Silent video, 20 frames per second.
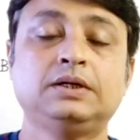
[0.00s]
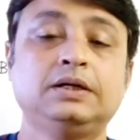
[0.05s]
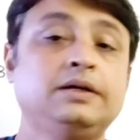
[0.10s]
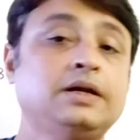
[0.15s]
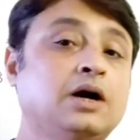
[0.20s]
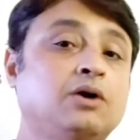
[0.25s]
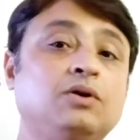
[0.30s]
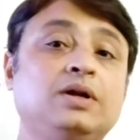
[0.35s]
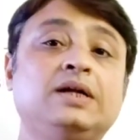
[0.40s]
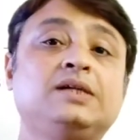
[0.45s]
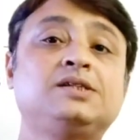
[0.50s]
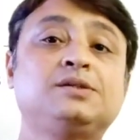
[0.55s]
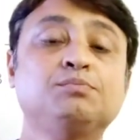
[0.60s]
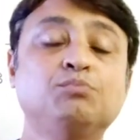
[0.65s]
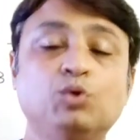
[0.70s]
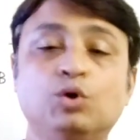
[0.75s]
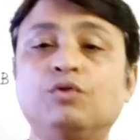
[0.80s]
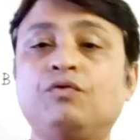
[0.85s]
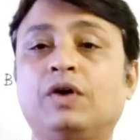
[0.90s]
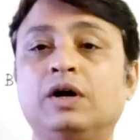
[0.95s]
Now let's
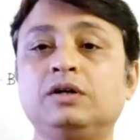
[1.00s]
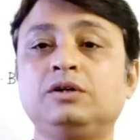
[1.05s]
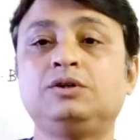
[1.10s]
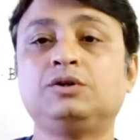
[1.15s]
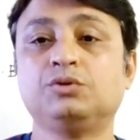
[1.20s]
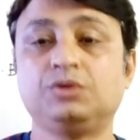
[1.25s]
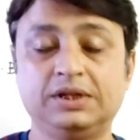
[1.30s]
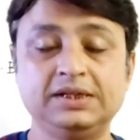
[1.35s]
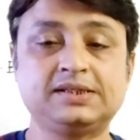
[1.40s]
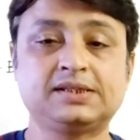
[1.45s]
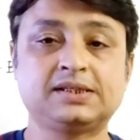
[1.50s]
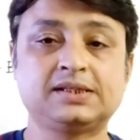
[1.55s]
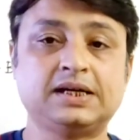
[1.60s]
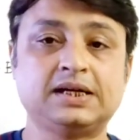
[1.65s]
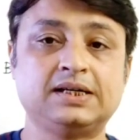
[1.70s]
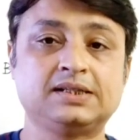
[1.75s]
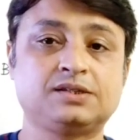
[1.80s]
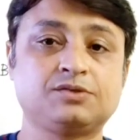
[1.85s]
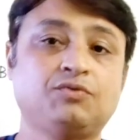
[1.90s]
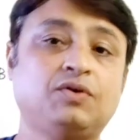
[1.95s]
move on to
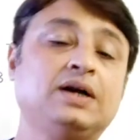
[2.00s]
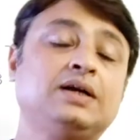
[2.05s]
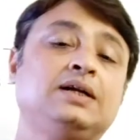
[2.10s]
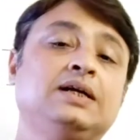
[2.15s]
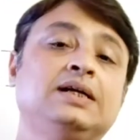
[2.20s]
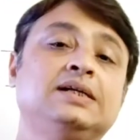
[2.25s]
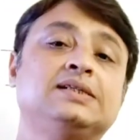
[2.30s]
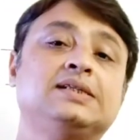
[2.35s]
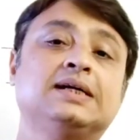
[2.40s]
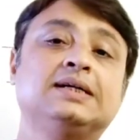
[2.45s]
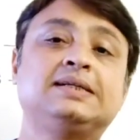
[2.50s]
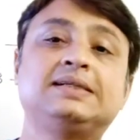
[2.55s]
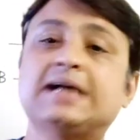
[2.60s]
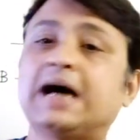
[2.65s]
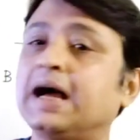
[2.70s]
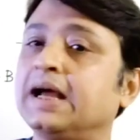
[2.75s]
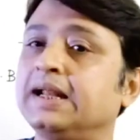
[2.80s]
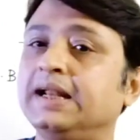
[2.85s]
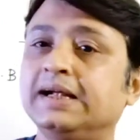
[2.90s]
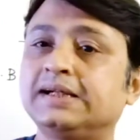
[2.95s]
discuss what is a
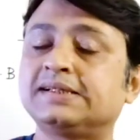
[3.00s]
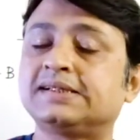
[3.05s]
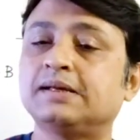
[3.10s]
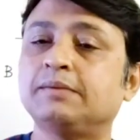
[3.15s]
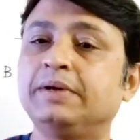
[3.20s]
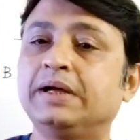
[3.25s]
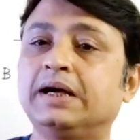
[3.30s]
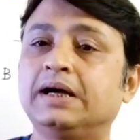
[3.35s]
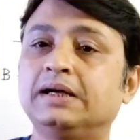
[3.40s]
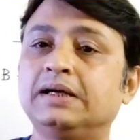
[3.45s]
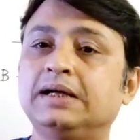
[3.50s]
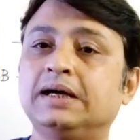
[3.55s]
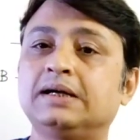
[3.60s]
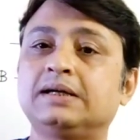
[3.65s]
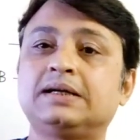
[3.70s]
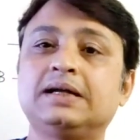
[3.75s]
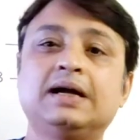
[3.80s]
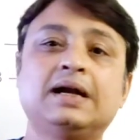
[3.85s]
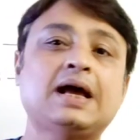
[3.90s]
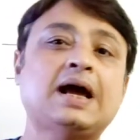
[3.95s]
direct
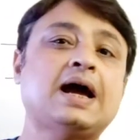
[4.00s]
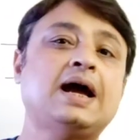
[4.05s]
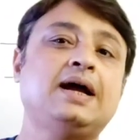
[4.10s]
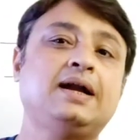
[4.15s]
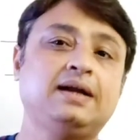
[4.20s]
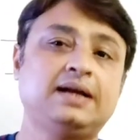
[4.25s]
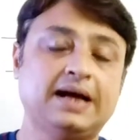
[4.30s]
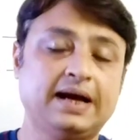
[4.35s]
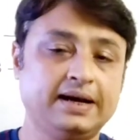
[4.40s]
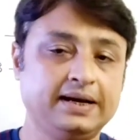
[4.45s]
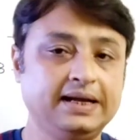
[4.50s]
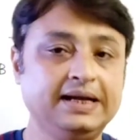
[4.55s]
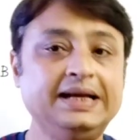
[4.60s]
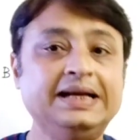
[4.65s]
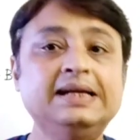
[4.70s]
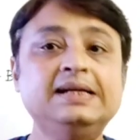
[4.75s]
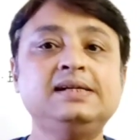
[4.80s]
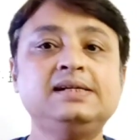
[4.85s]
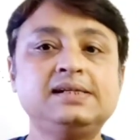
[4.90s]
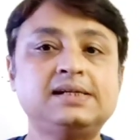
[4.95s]
semiconductor and an
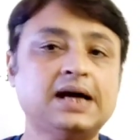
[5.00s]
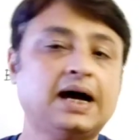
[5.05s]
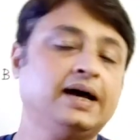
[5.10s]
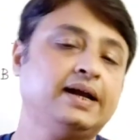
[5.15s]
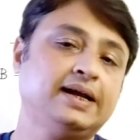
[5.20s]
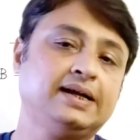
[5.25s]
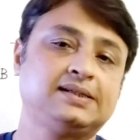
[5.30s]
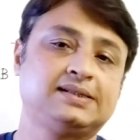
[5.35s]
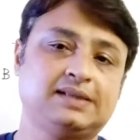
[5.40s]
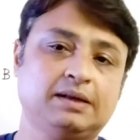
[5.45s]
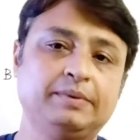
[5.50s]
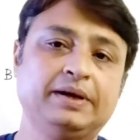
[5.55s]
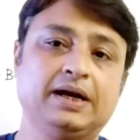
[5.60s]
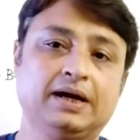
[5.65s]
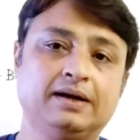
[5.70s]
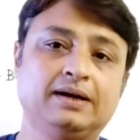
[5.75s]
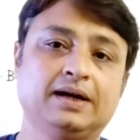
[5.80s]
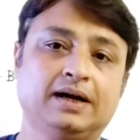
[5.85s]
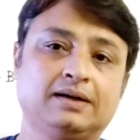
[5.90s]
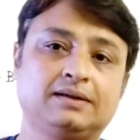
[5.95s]
indirect
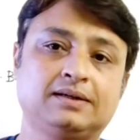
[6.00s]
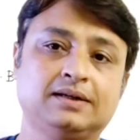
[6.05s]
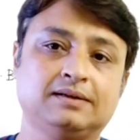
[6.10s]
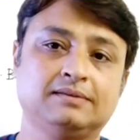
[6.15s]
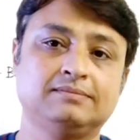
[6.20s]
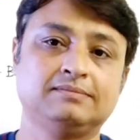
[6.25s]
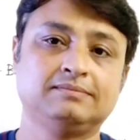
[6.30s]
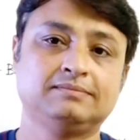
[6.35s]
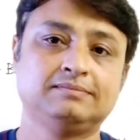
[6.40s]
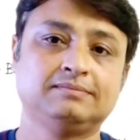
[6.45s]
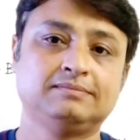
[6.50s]
semiconductor.